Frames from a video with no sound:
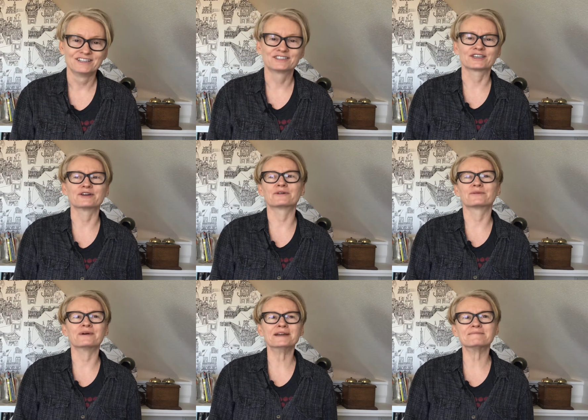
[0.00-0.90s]
So
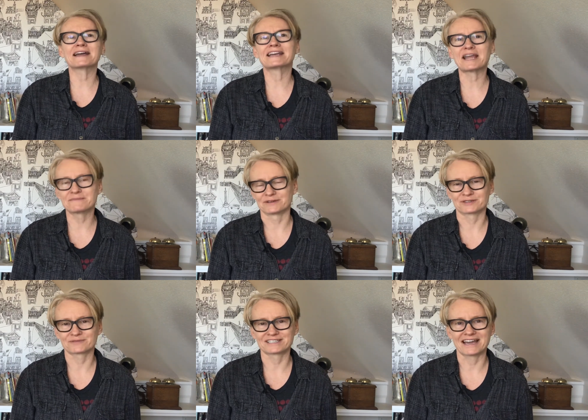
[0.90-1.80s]
one of my
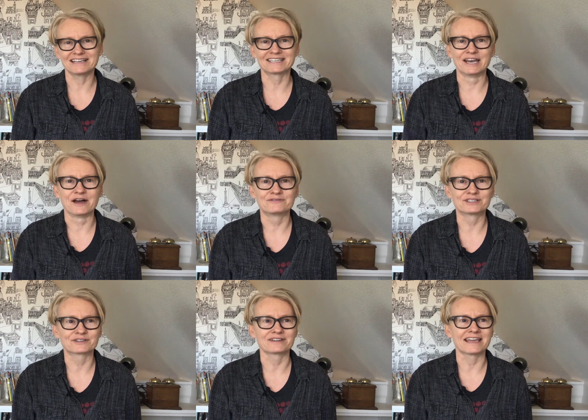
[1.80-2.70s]
neighbors was nice enough
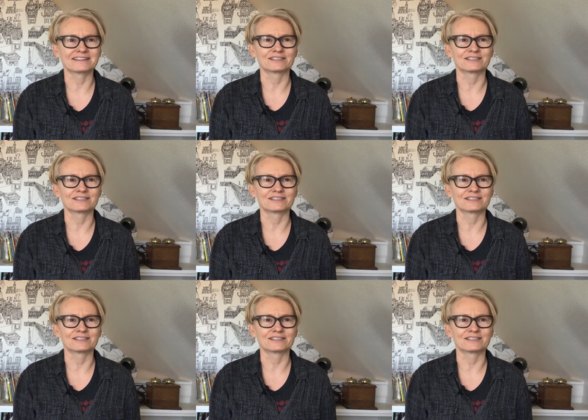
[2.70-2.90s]
to create this